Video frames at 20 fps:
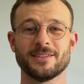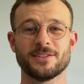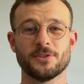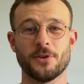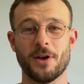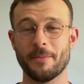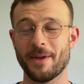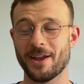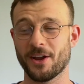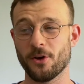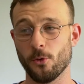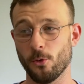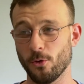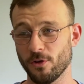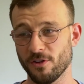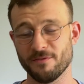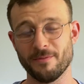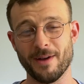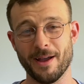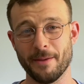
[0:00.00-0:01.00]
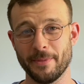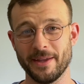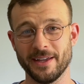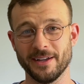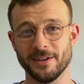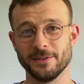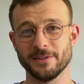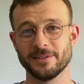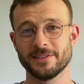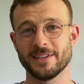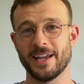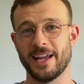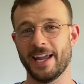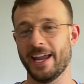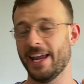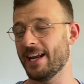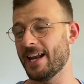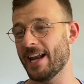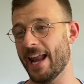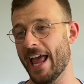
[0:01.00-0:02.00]
So I make all of my meals
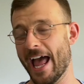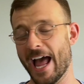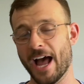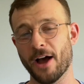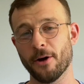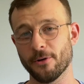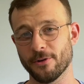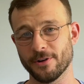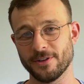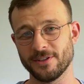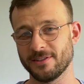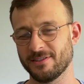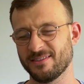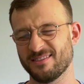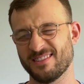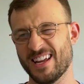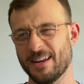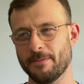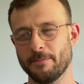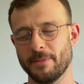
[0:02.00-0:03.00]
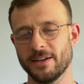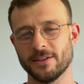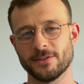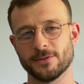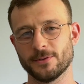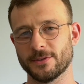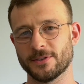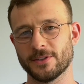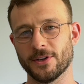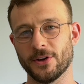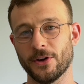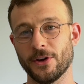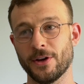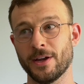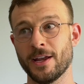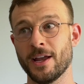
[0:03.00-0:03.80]
in an hour and 10 minutes or so